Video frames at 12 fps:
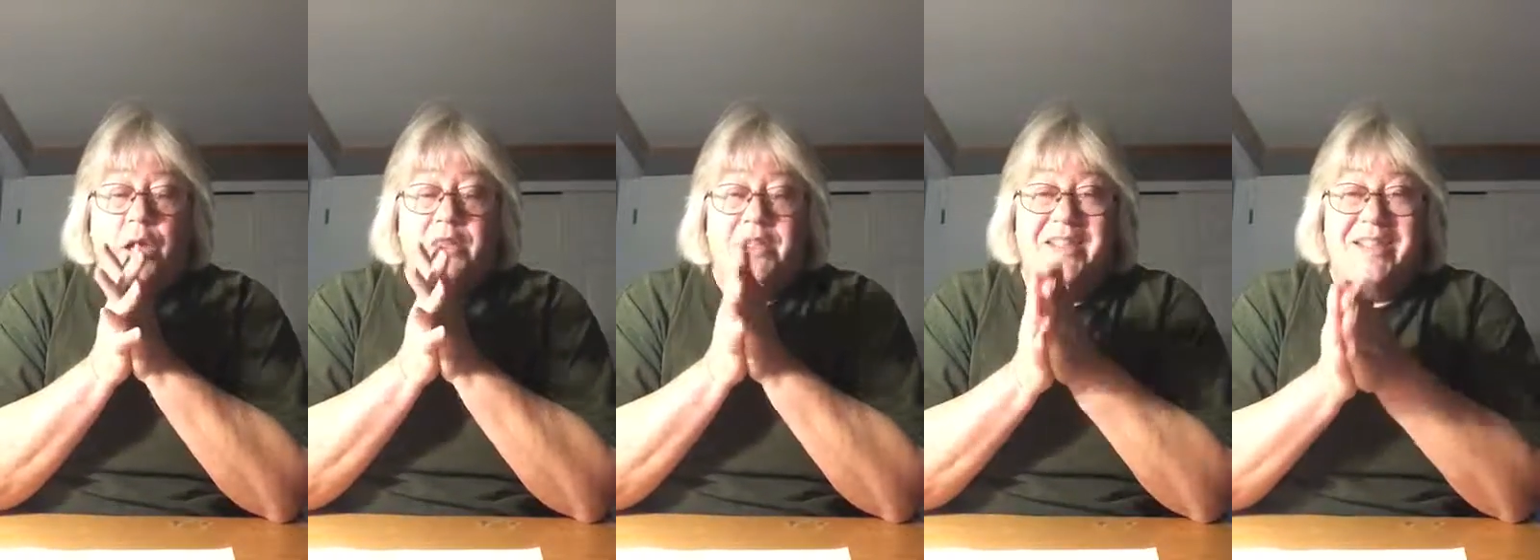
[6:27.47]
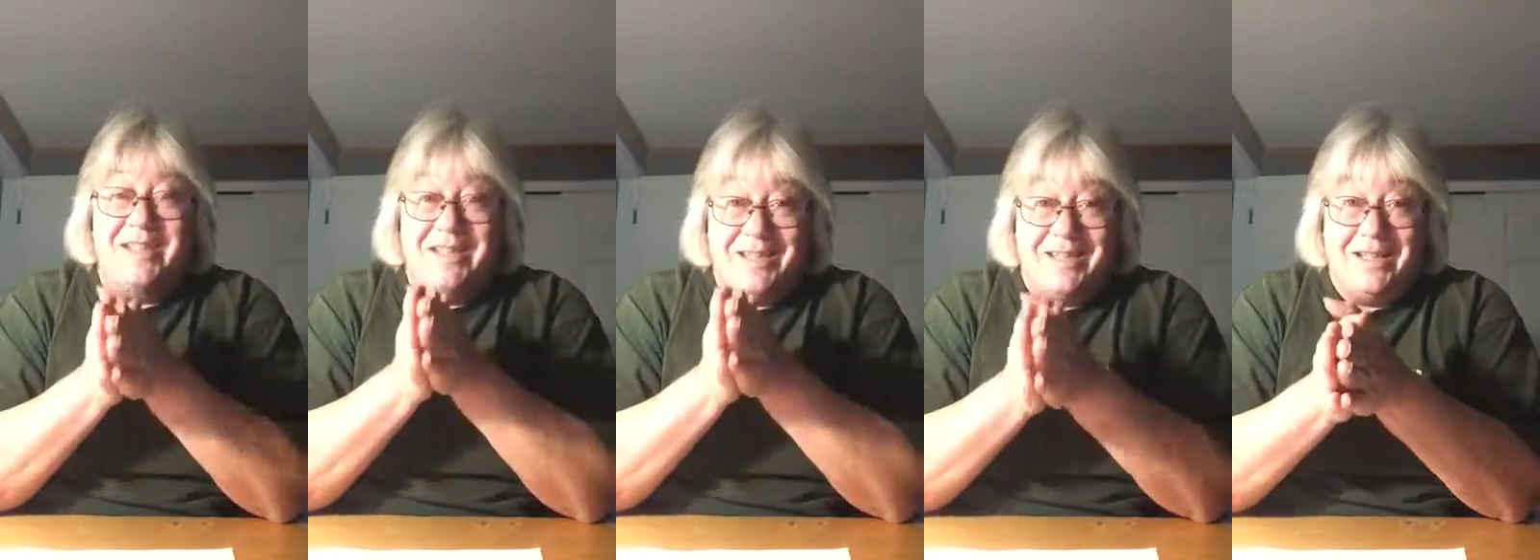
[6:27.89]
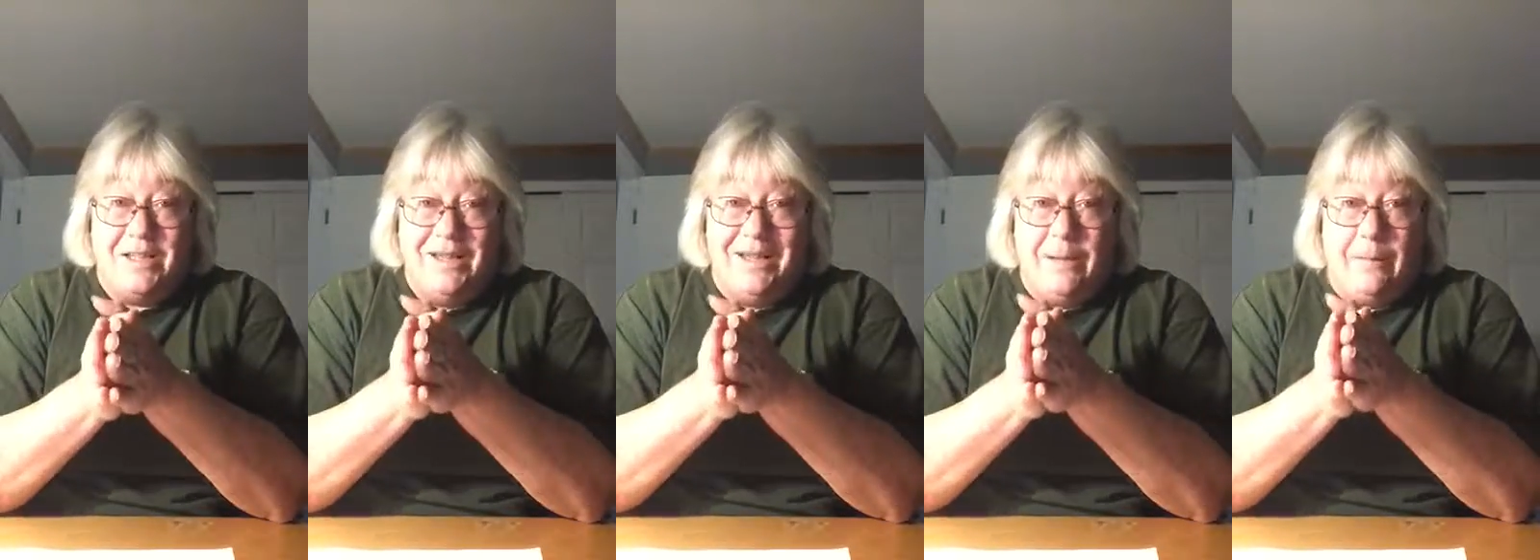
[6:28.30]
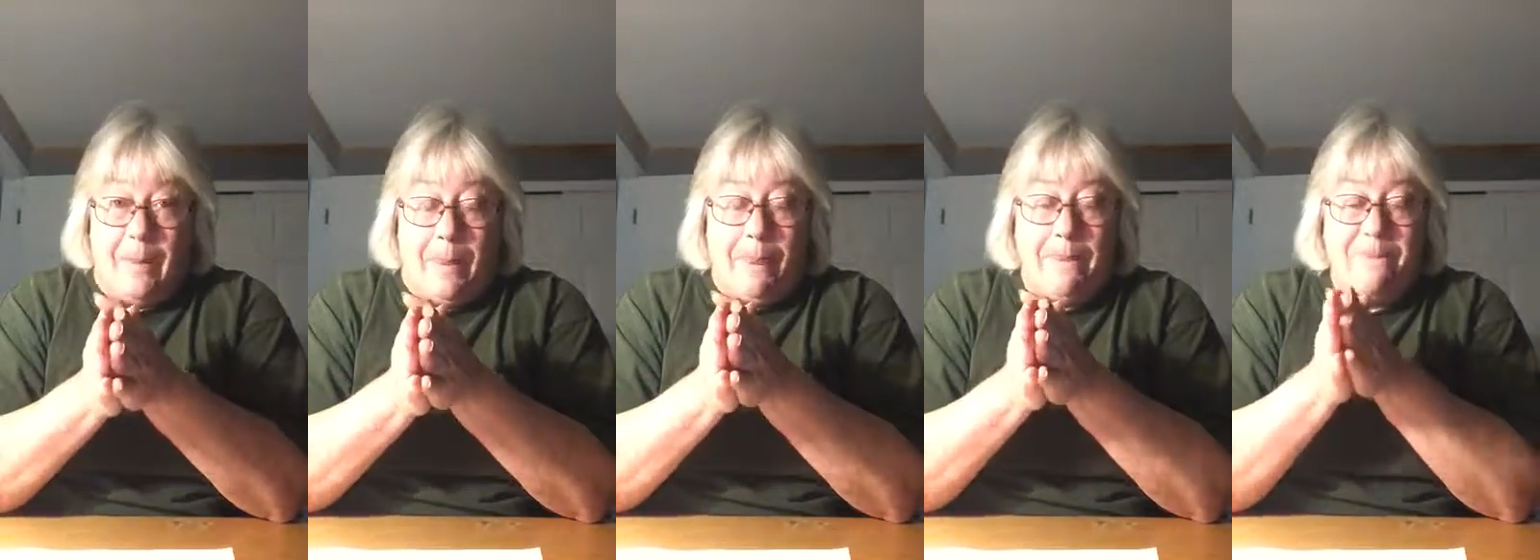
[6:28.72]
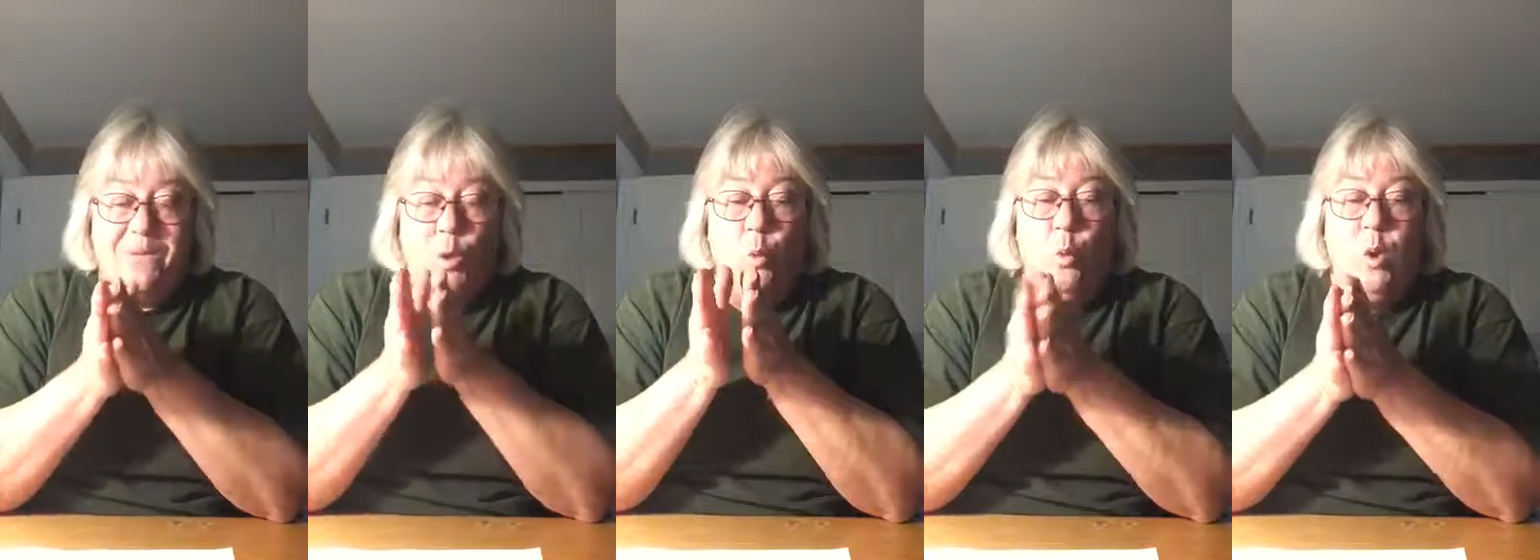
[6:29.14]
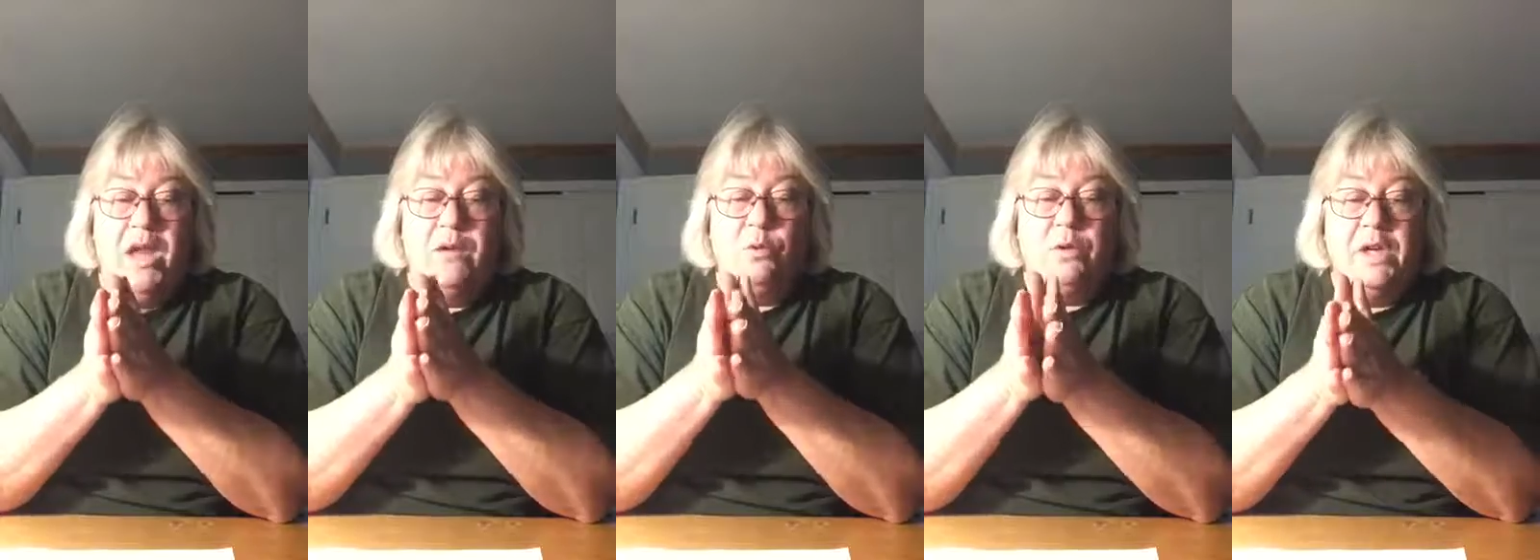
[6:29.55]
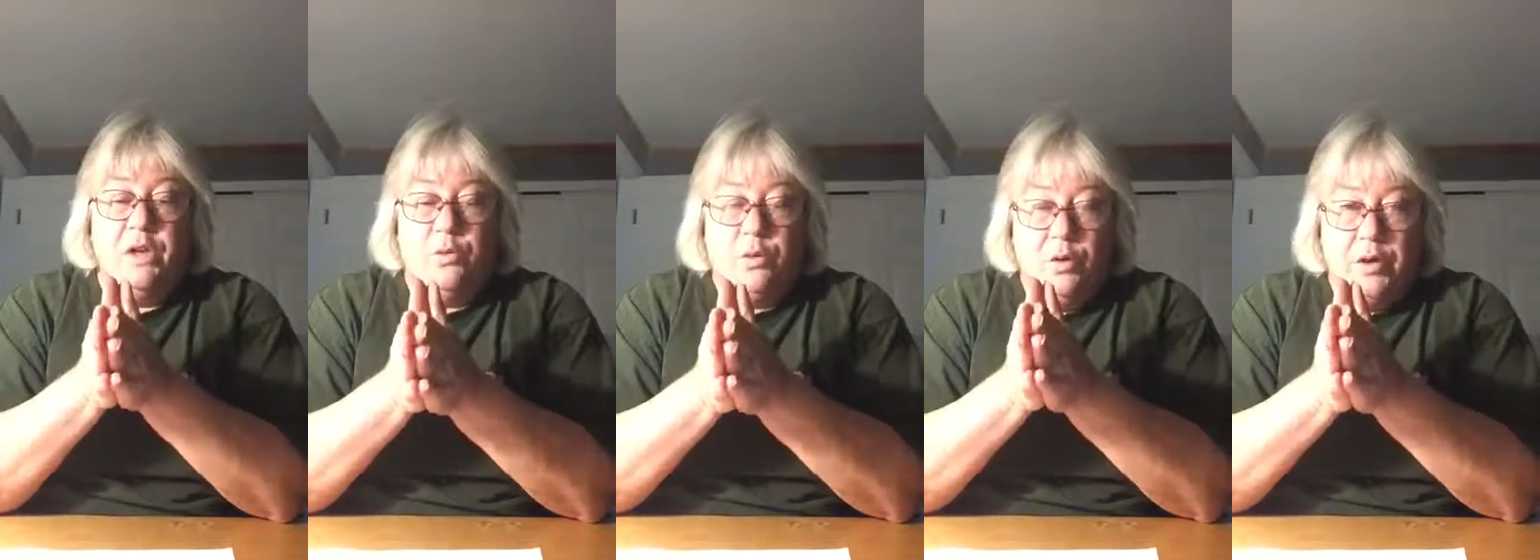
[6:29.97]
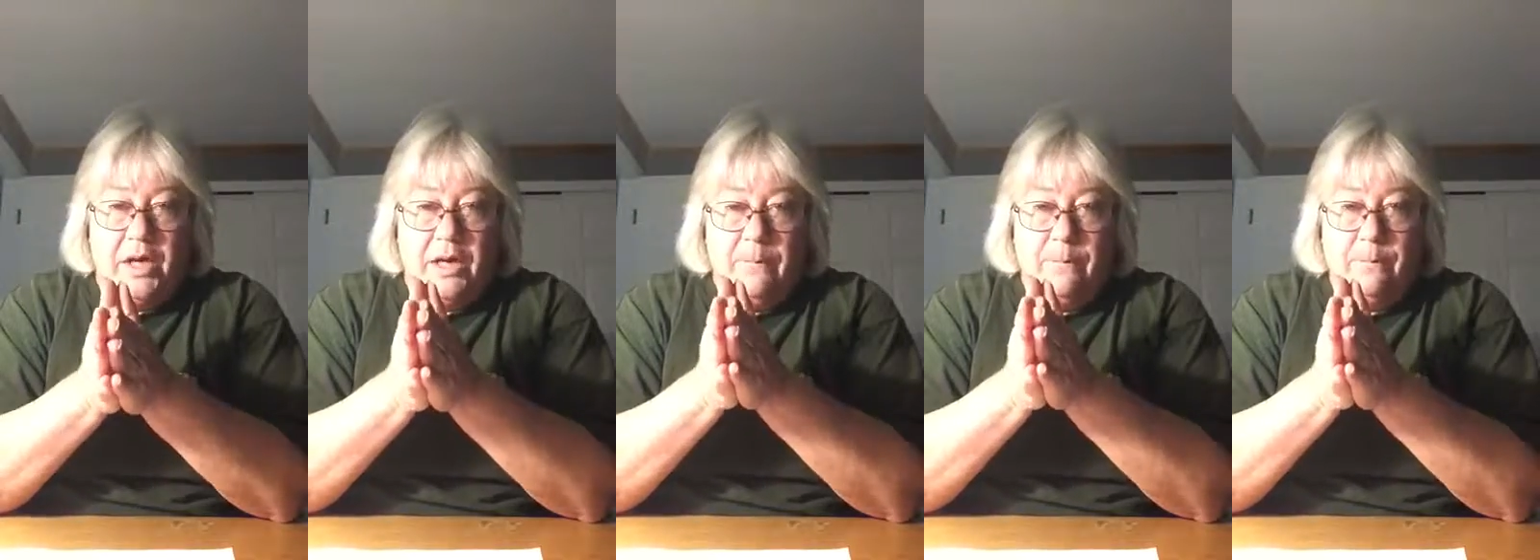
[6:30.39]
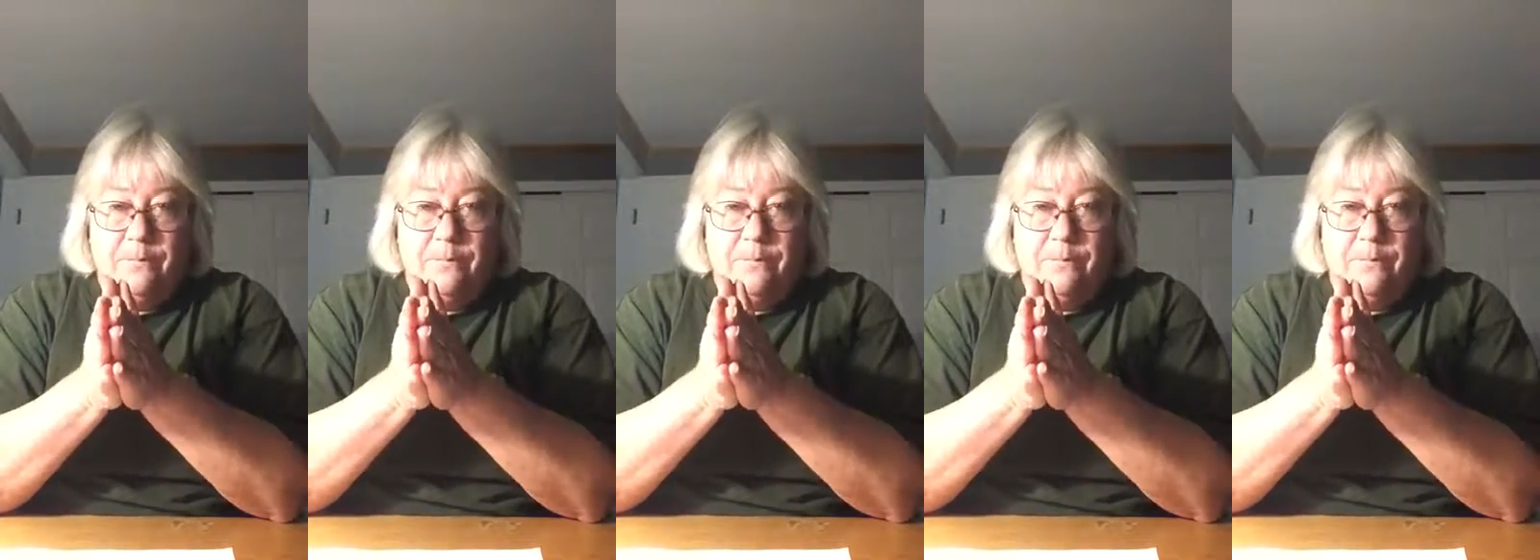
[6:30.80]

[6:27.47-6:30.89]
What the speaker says: Statistically, when recruiting,